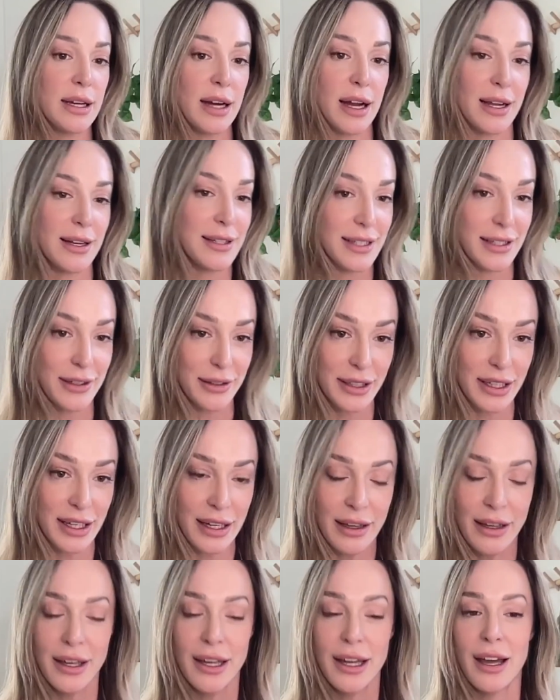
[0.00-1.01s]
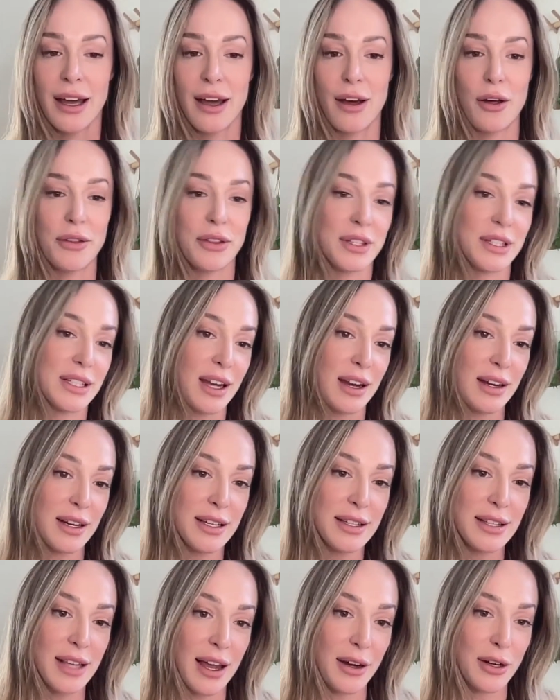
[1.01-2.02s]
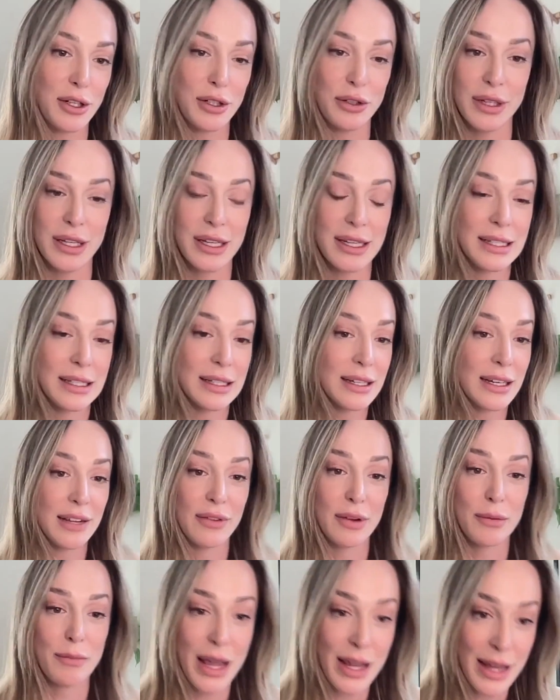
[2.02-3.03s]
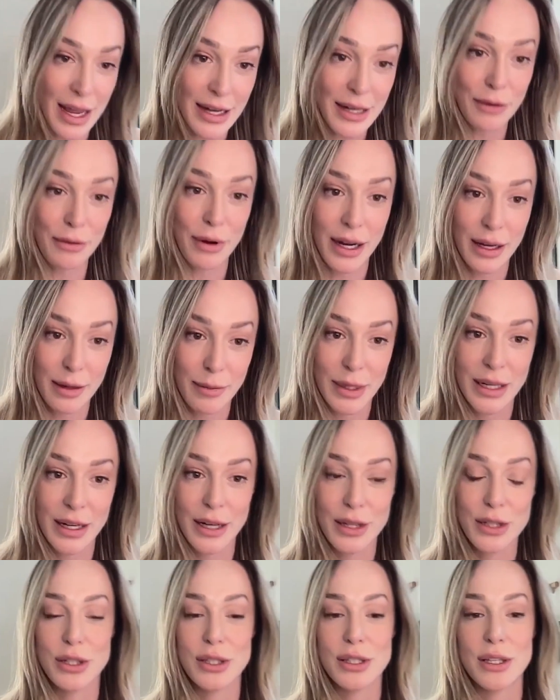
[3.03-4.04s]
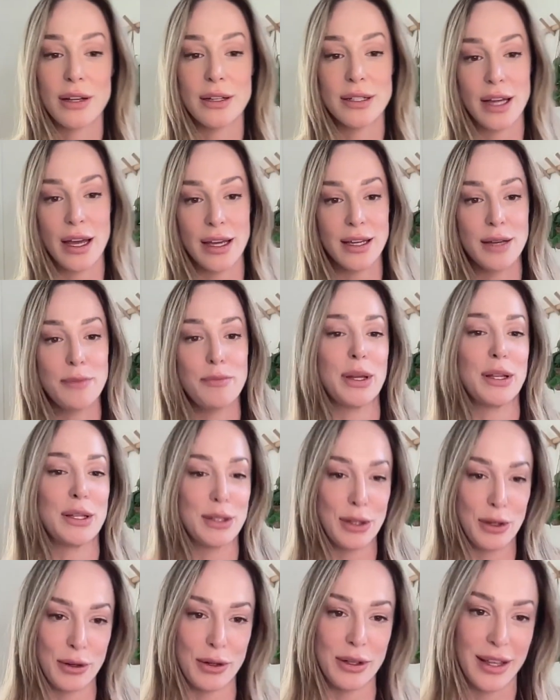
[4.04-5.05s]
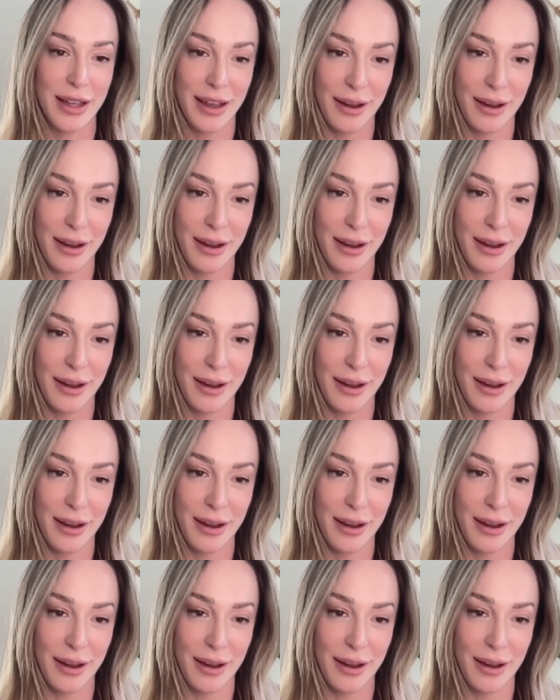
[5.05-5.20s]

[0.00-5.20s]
ideally. All the studies actually didn't even make any recommendations on diet, but certainly